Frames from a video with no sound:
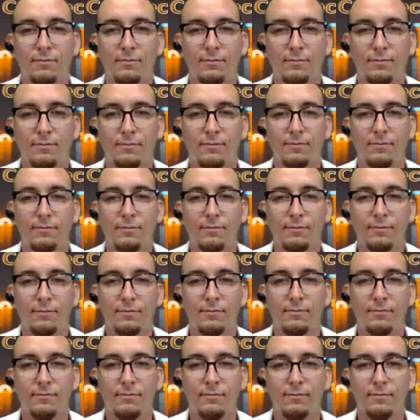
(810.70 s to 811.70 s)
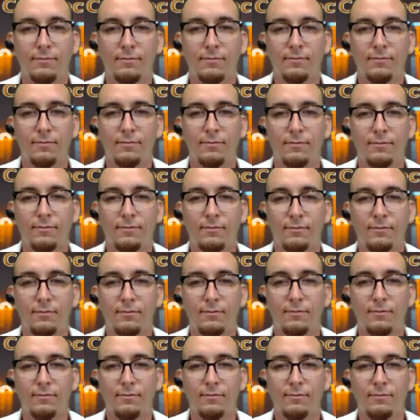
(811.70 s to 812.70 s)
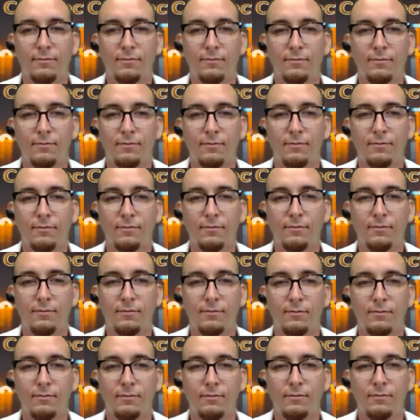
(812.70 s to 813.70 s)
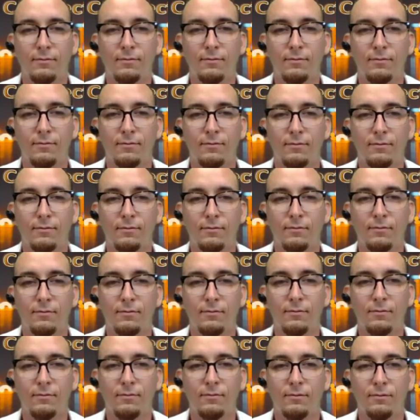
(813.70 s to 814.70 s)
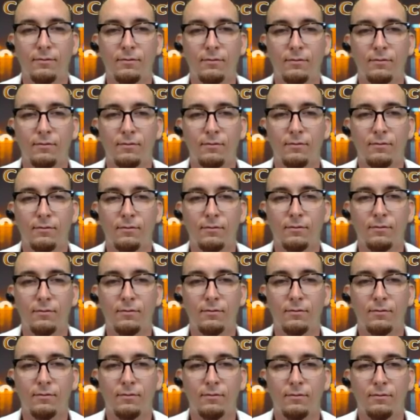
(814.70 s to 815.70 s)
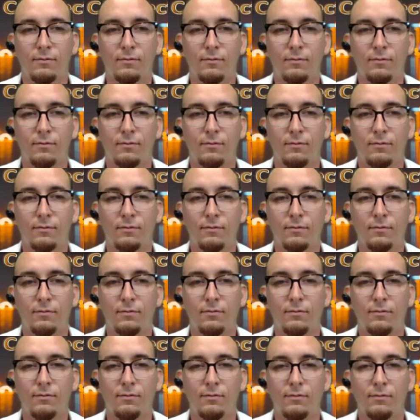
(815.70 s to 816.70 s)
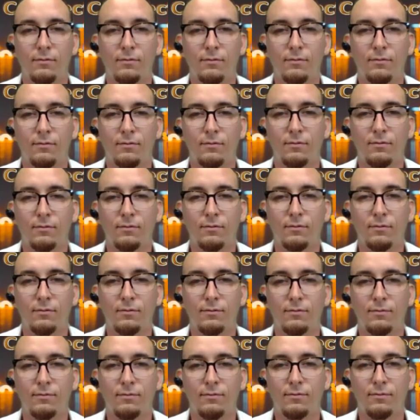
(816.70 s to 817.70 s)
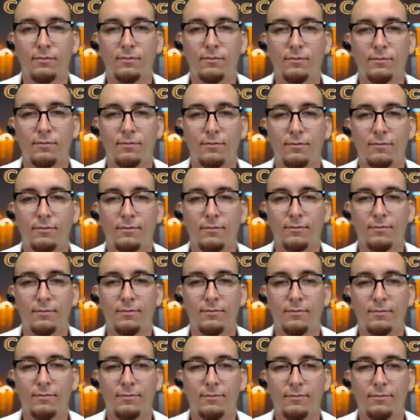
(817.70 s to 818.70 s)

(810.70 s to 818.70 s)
(silent)